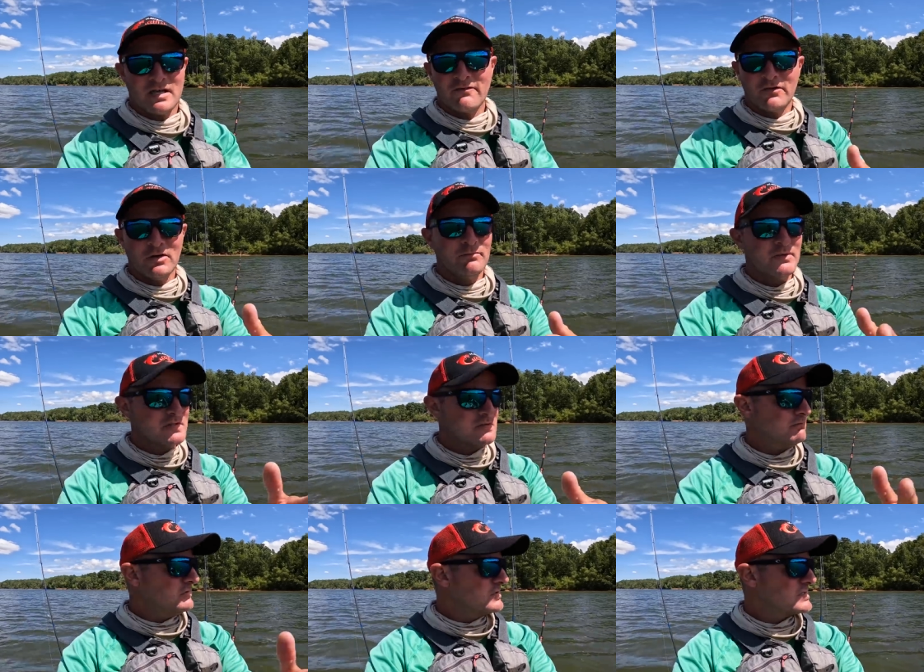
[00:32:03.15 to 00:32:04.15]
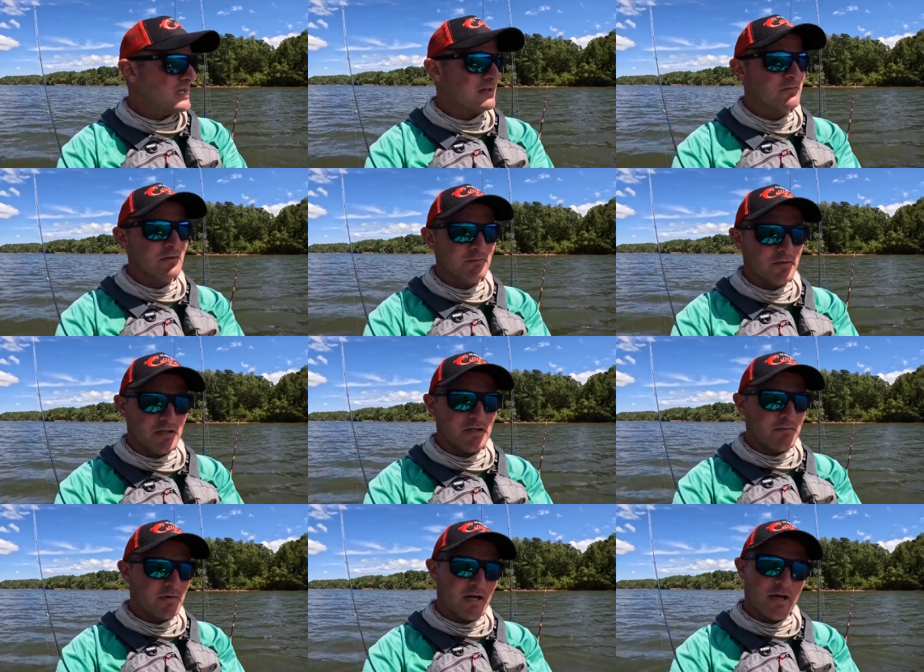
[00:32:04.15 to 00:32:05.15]
as I film this little segment,
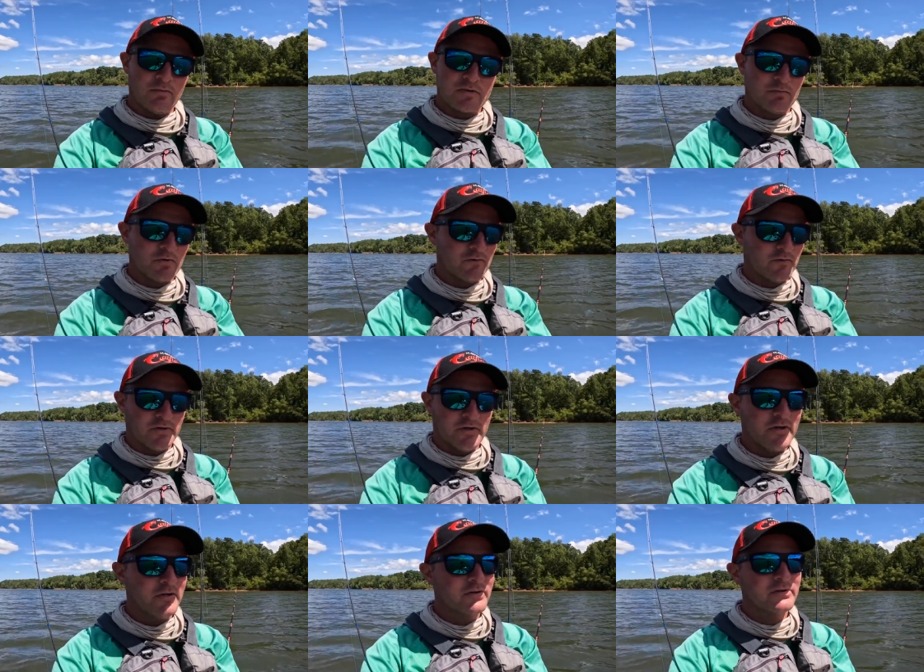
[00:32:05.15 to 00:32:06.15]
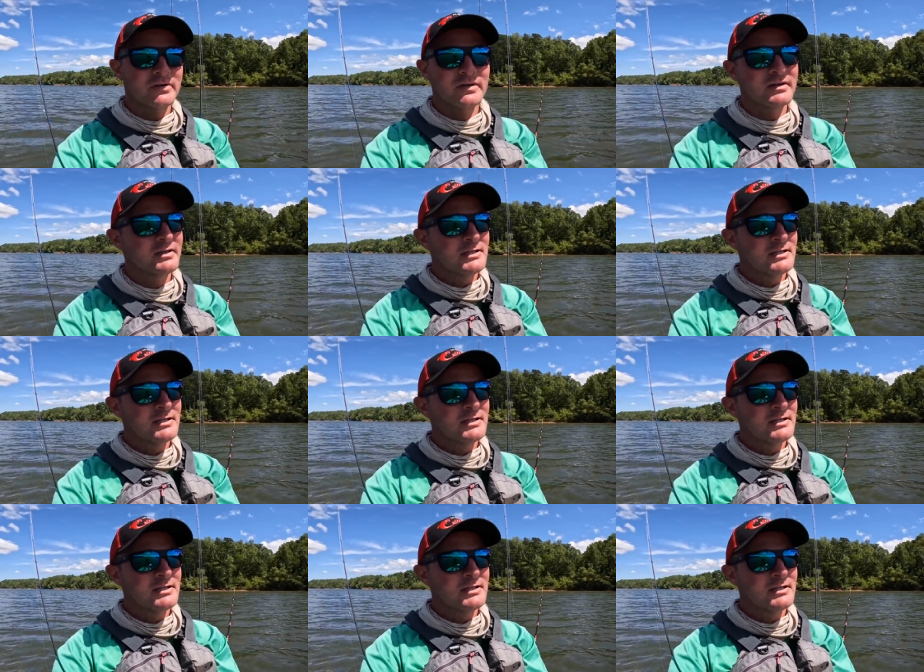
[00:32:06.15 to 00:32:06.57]
but I mean, I was moving along